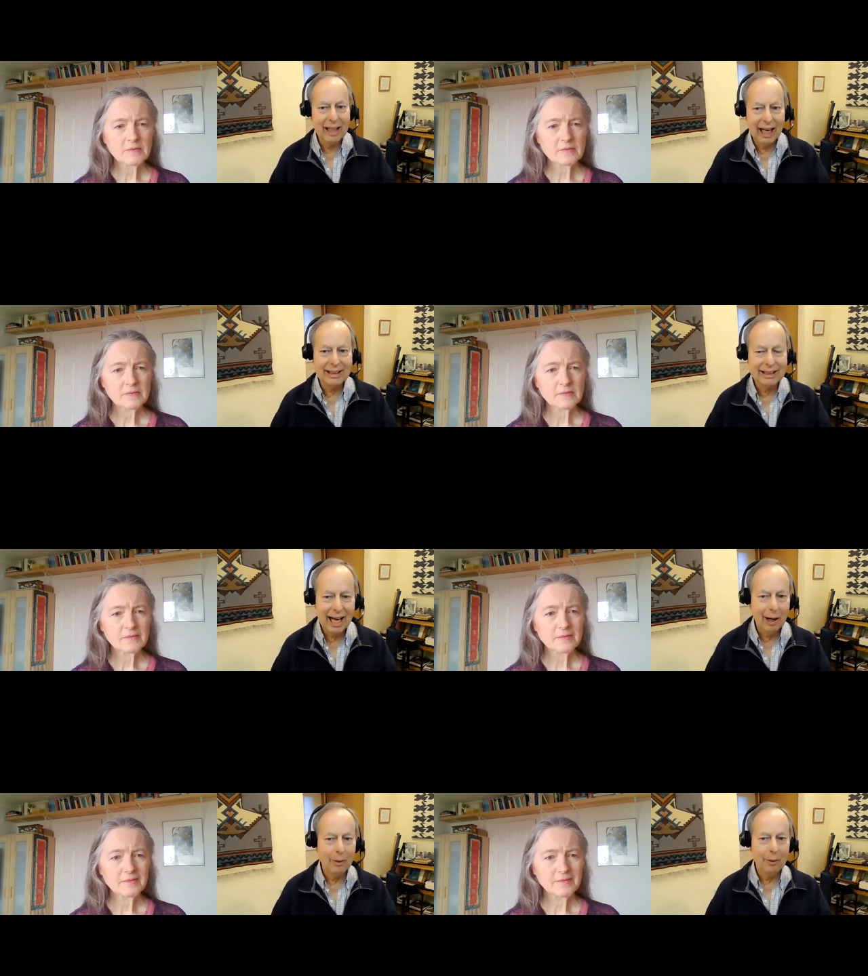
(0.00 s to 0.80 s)
Speaker 1: that's
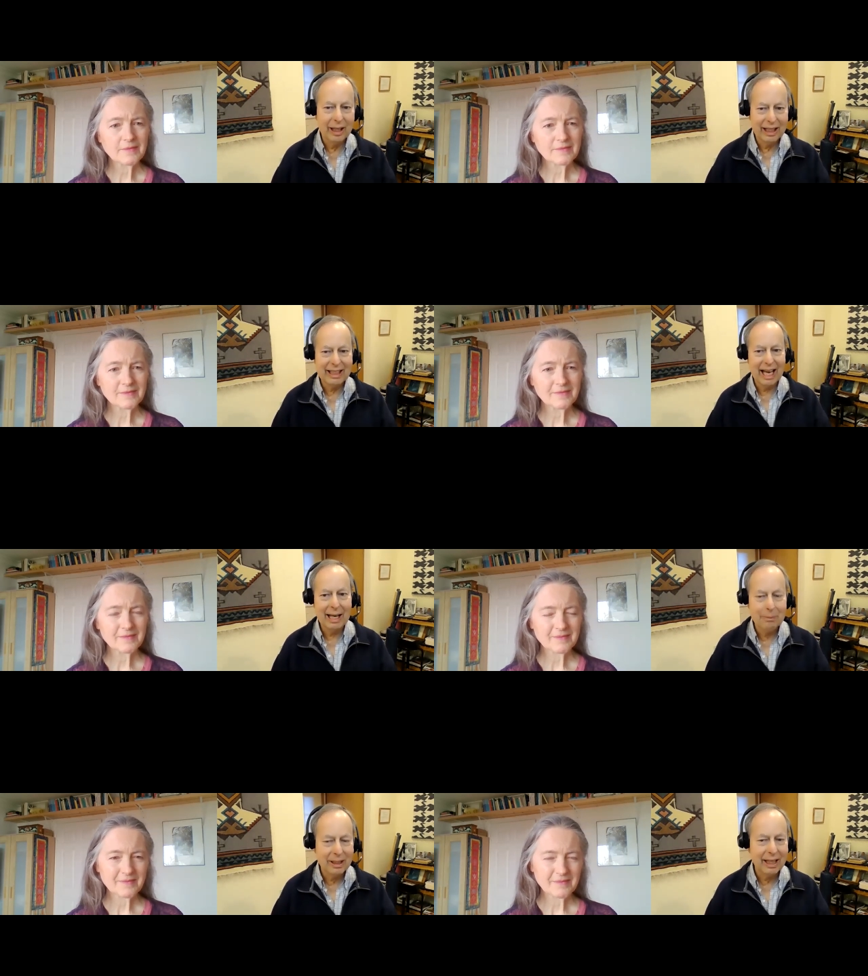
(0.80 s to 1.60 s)
how it
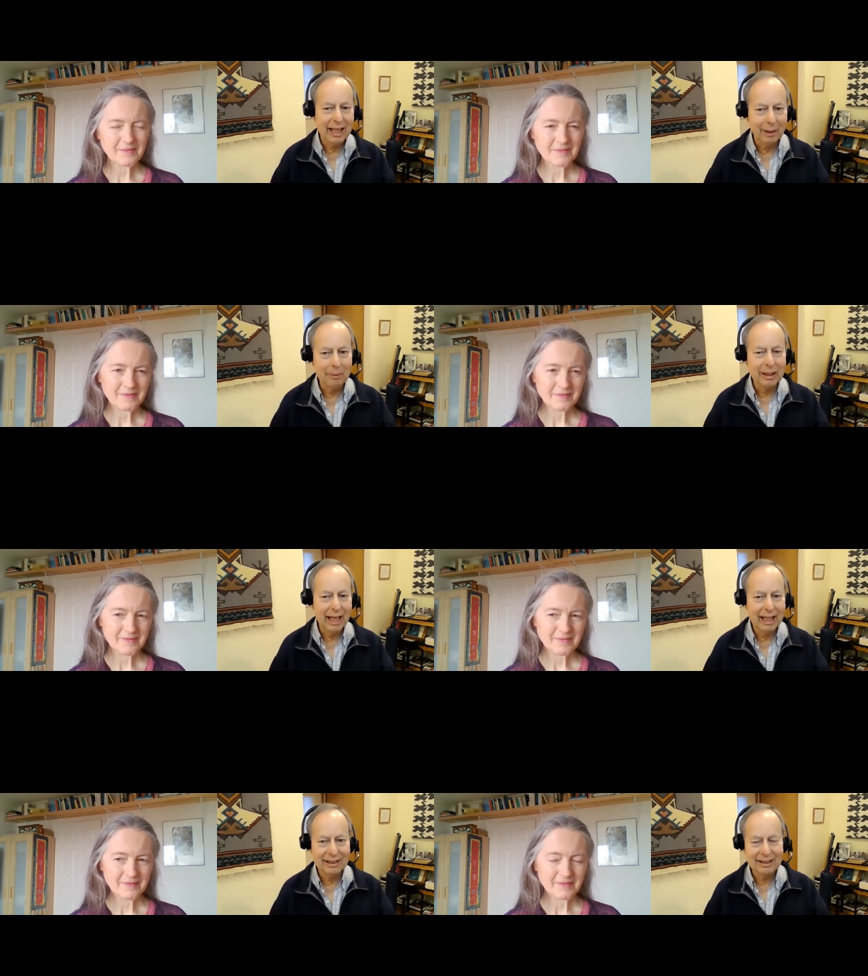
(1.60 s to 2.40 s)
came to him
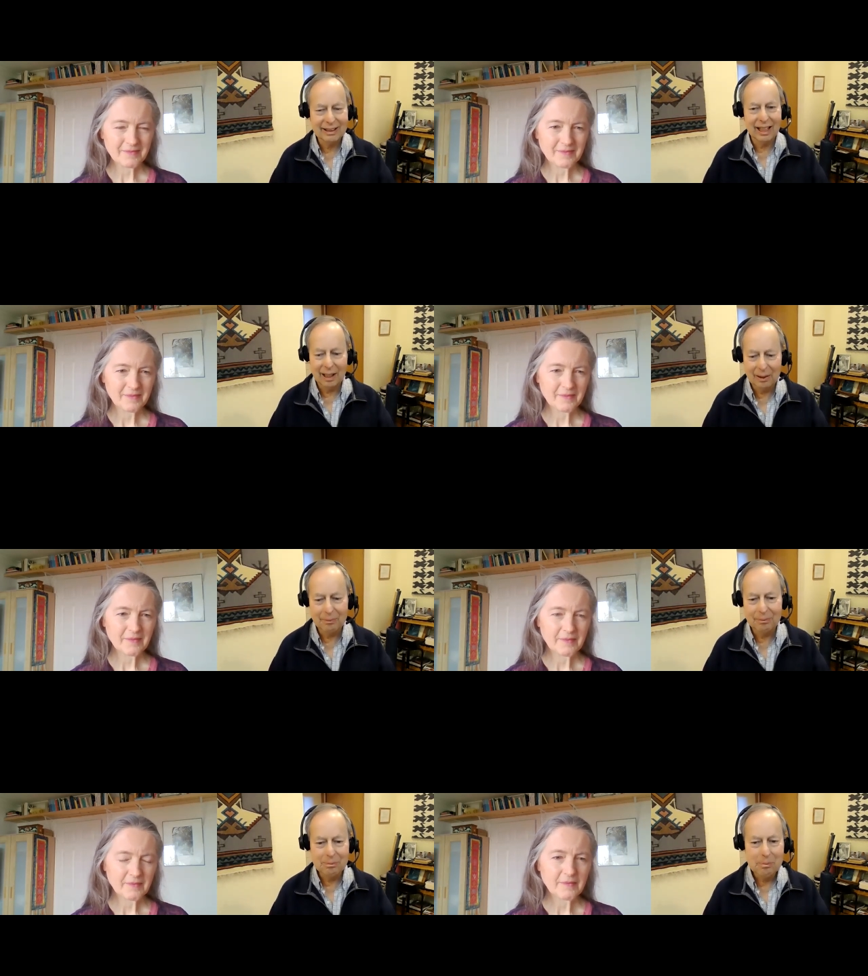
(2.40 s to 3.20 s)
and that's
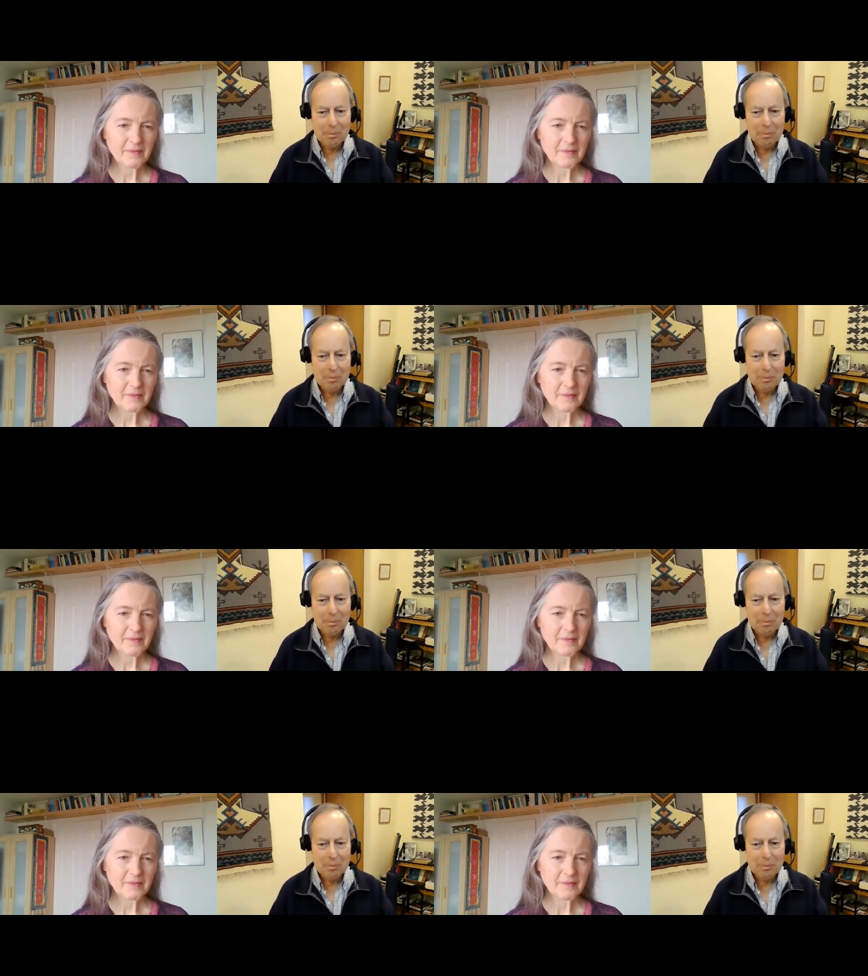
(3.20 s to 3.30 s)
um